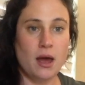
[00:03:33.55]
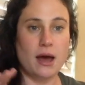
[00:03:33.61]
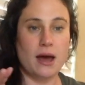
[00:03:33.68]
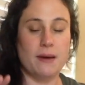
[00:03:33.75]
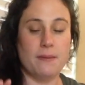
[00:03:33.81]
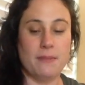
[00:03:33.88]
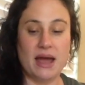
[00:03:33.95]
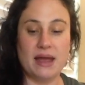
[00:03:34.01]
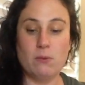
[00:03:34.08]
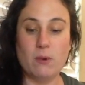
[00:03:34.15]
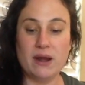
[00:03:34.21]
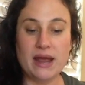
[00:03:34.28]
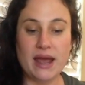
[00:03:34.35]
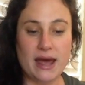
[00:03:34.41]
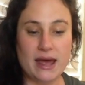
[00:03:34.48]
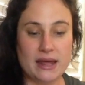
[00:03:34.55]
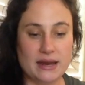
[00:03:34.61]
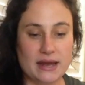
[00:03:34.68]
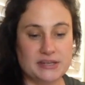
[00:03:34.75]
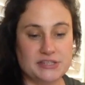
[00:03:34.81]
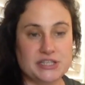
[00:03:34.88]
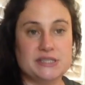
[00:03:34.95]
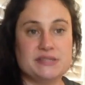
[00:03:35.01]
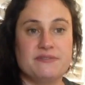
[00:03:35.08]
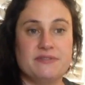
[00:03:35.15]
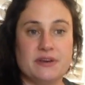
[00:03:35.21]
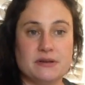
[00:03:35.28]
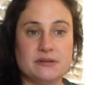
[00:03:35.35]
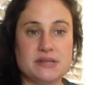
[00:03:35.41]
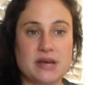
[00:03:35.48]
I went ahead and just
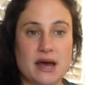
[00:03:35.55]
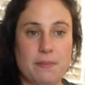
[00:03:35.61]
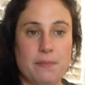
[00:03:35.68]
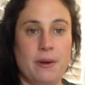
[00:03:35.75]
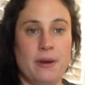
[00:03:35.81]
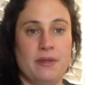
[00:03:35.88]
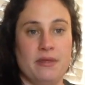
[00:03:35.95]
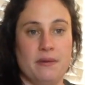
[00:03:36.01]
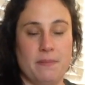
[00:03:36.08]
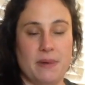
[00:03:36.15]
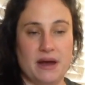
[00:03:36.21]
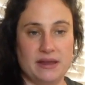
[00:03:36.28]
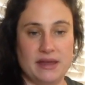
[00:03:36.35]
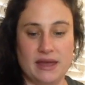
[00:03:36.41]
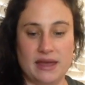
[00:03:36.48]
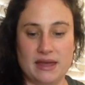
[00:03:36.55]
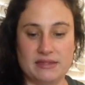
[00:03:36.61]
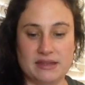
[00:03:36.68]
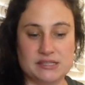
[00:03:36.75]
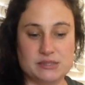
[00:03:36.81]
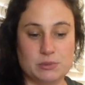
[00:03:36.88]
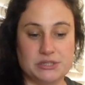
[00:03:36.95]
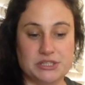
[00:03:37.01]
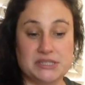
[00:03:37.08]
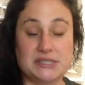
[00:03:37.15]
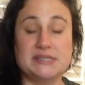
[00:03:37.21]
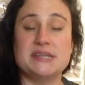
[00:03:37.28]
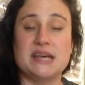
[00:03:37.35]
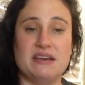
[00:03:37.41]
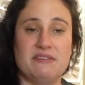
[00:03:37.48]
filled up the bucket, and this will
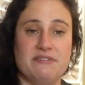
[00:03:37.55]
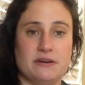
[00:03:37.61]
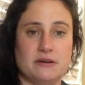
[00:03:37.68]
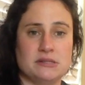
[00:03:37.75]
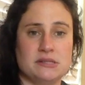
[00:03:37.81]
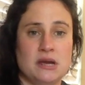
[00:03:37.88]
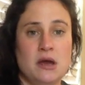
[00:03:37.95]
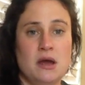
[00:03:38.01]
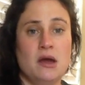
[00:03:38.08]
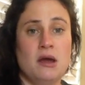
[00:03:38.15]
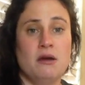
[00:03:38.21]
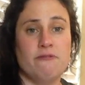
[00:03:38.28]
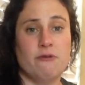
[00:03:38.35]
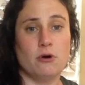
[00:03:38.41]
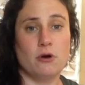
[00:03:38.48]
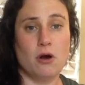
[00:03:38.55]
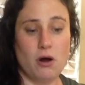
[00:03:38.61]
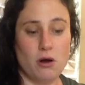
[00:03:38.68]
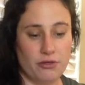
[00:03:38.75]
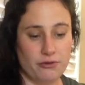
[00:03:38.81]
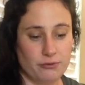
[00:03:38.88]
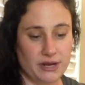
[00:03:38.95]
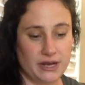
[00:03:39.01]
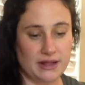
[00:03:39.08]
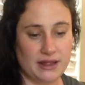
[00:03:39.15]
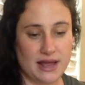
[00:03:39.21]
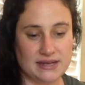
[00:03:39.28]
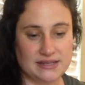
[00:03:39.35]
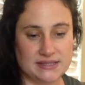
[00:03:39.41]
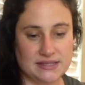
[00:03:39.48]
just stay filled for all 3
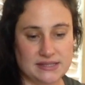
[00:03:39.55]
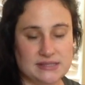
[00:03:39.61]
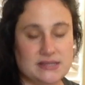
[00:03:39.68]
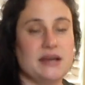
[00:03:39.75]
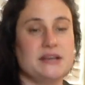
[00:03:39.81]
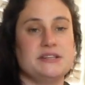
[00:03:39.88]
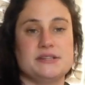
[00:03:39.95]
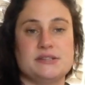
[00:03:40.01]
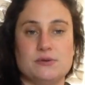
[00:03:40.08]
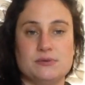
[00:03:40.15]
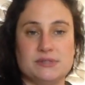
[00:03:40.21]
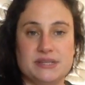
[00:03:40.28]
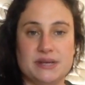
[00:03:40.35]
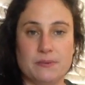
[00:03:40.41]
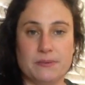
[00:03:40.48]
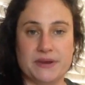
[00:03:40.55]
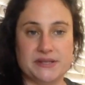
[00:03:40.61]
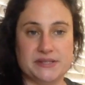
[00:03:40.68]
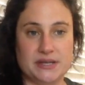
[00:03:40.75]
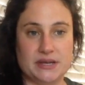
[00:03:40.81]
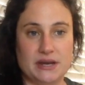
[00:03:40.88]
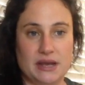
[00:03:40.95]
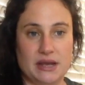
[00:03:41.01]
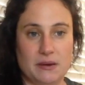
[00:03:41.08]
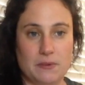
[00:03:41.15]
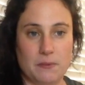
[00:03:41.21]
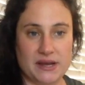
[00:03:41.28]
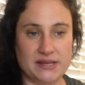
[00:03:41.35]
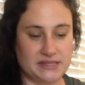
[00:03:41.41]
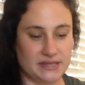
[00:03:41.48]
classes. I just don't see a reason in
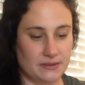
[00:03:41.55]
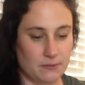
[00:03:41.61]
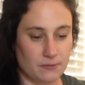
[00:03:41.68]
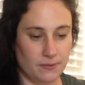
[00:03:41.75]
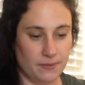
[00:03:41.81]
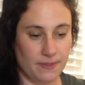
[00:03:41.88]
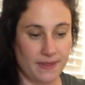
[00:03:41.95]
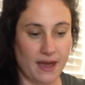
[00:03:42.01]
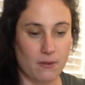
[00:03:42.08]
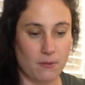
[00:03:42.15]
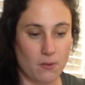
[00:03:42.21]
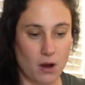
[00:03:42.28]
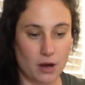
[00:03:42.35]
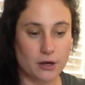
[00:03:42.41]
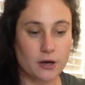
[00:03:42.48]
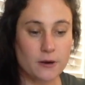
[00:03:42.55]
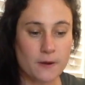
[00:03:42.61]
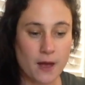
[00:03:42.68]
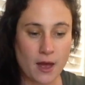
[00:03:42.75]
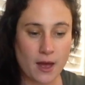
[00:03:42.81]
wasting that water.